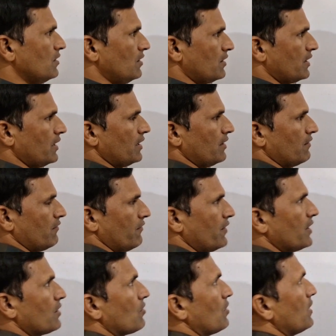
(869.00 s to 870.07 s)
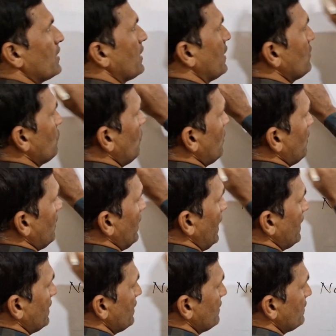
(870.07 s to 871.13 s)
okay, we call it as what?
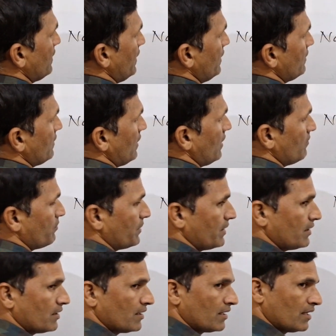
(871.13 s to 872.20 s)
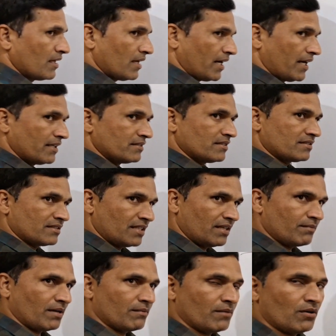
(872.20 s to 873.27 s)
Lattice enthalpy. And the
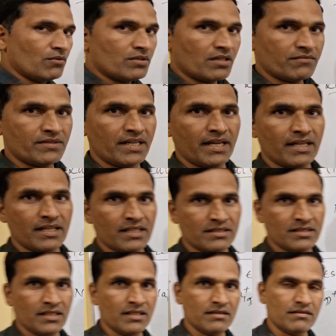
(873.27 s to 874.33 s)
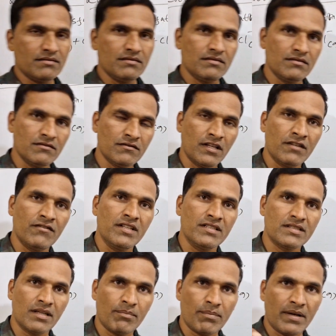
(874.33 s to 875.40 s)
same amount of the energy when we
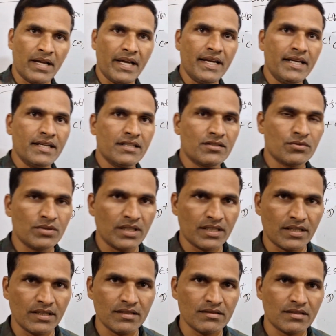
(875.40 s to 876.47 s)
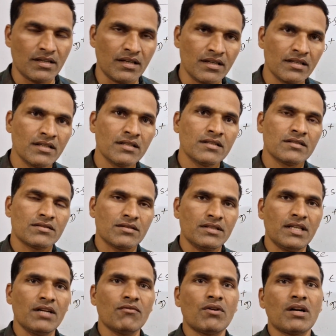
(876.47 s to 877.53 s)
supply to the crystal, so
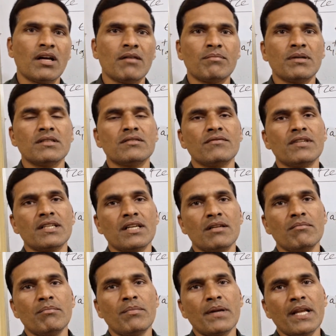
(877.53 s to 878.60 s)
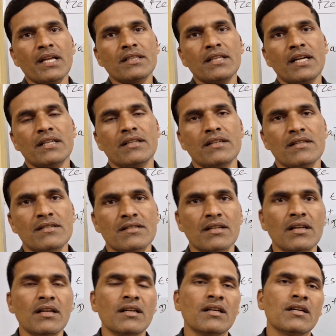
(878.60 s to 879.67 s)
then what happens, we can break that
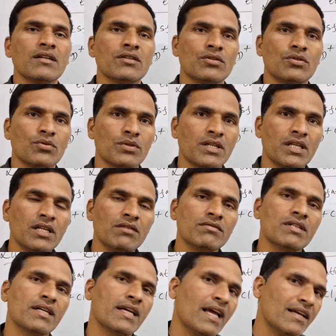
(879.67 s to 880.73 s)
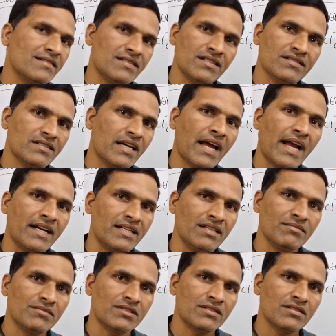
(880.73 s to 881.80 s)
crystal to give the gaseous
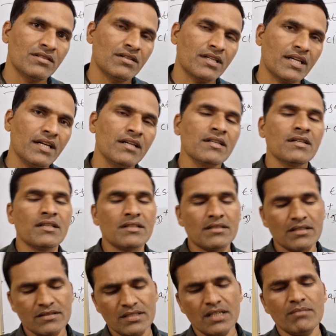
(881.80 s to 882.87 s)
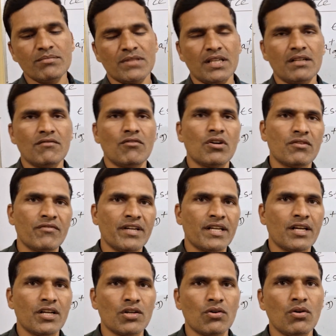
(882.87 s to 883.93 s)
atoms. Okay, the same thing what we
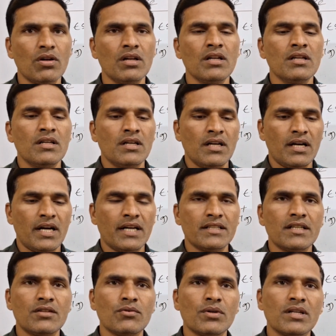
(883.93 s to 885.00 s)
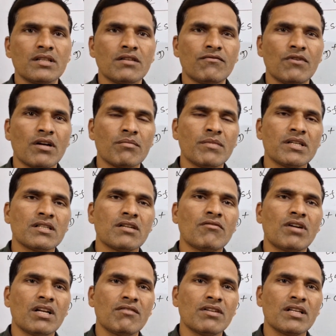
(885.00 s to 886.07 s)
can call, either during the formation
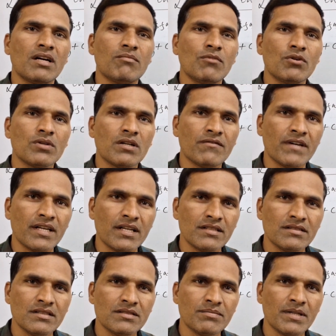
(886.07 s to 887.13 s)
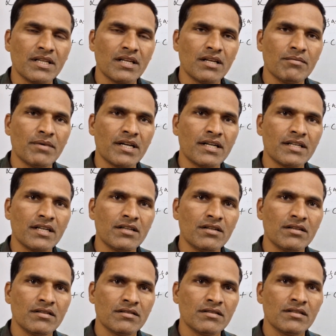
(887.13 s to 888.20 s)
whatever the amount of energy is being liberated,